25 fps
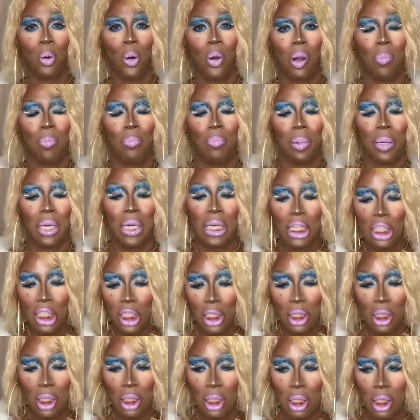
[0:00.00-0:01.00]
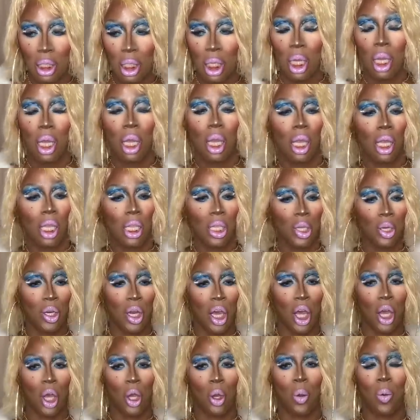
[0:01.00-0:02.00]
more butch, you
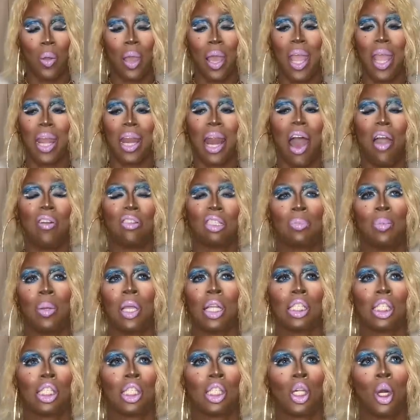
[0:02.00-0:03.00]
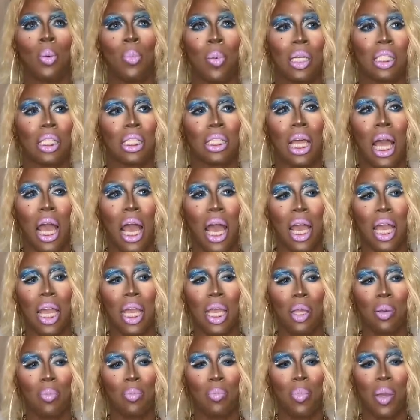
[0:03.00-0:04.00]
know, and I've spent so much
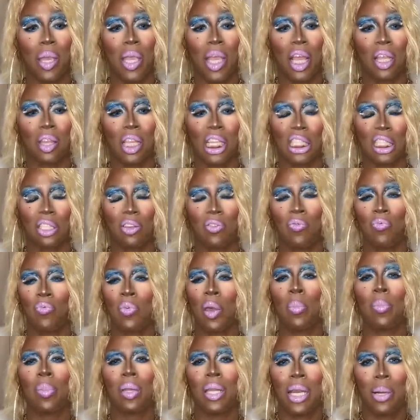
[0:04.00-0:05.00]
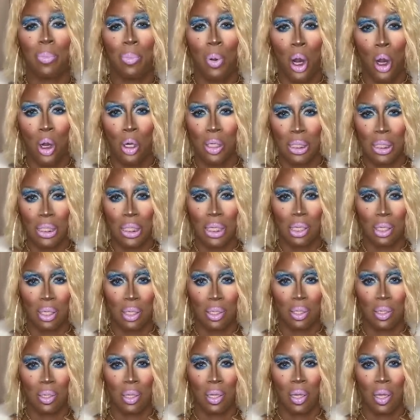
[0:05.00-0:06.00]
time being this feminine person,
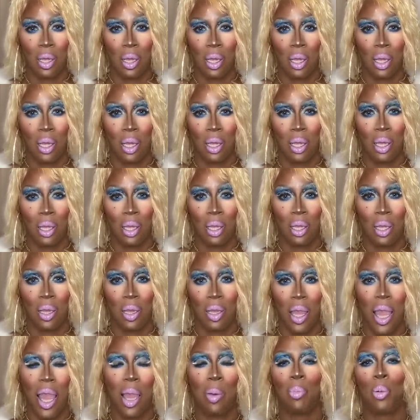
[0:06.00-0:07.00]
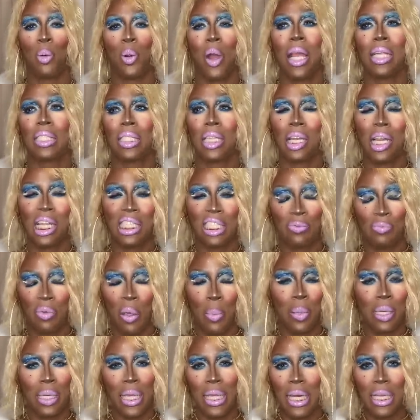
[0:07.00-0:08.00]
embracing this
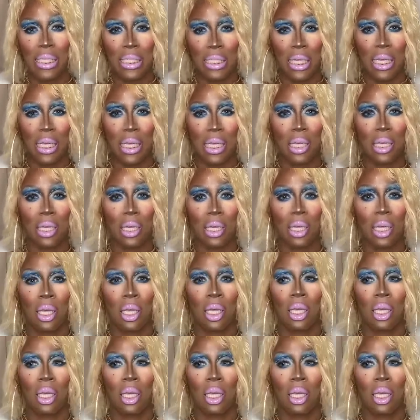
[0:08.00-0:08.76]
femininity.